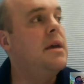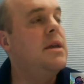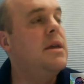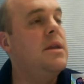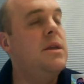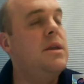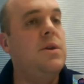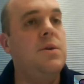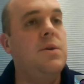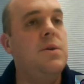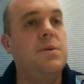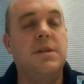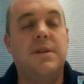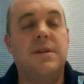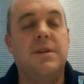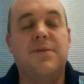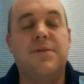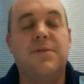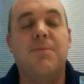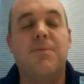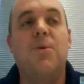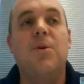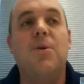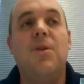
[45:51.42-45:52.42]
use it
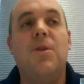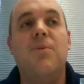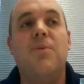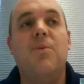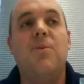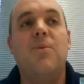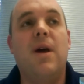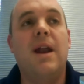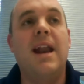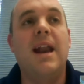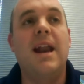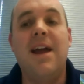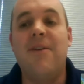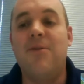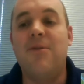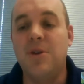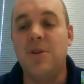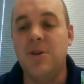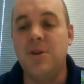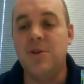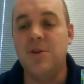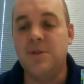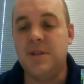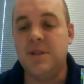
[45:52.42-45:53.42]
for more than what I'd
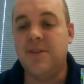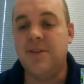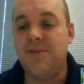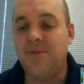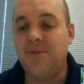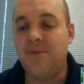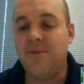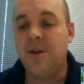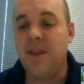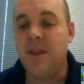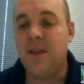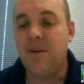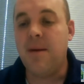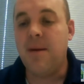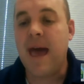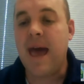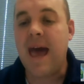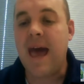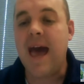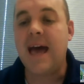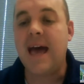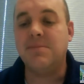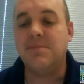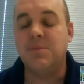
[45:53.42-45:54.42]
ever used it for in the
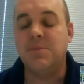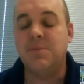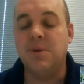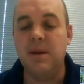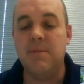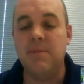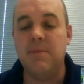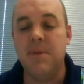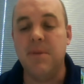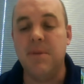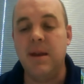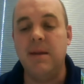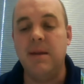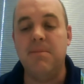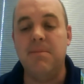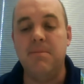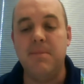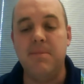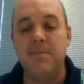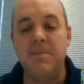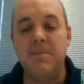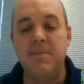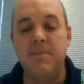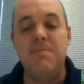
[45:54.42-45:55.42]
past. Maybe it
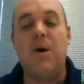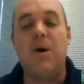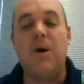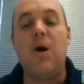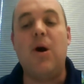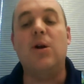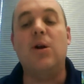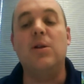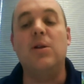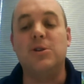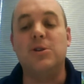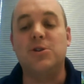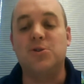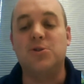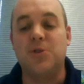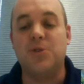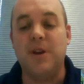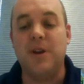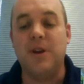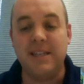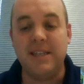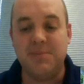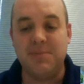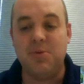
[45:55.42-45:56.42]
had been parlor
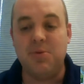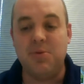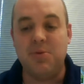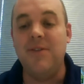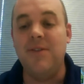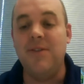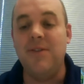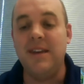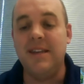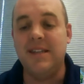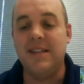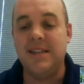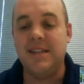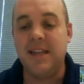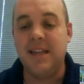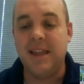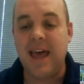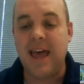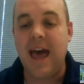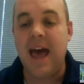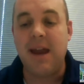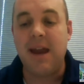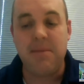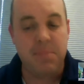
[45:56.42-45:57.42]
tricks previous to
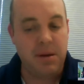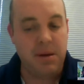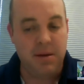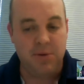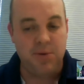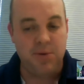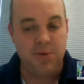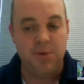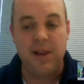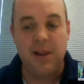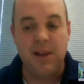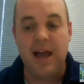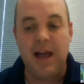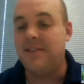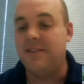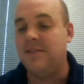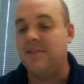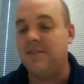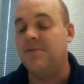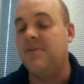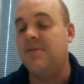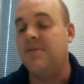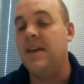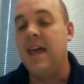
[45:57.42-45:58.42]
that, but through lots
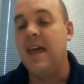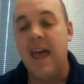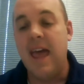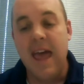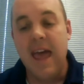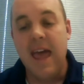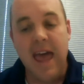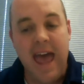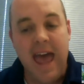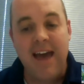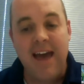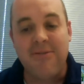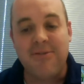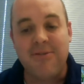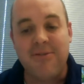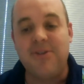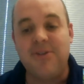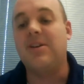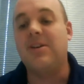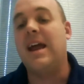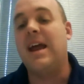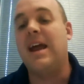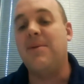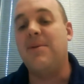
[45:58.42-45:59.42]
of
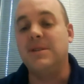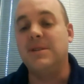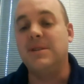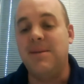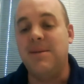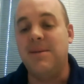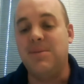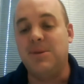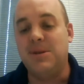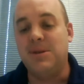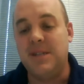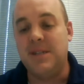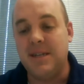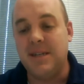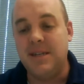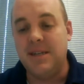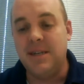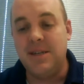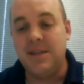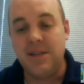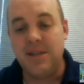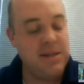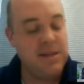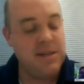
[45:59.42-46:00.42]
effort, I was able
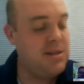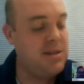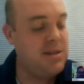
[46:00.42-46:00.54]
to